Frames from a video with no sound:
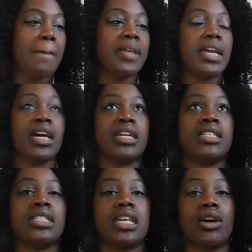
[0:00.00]
Because
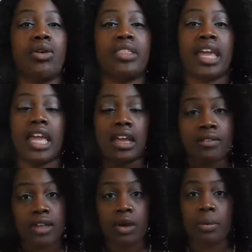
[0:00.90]
on the
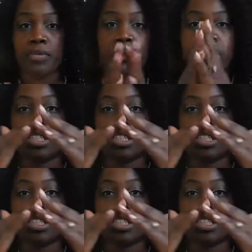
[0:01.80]
envelope, of course,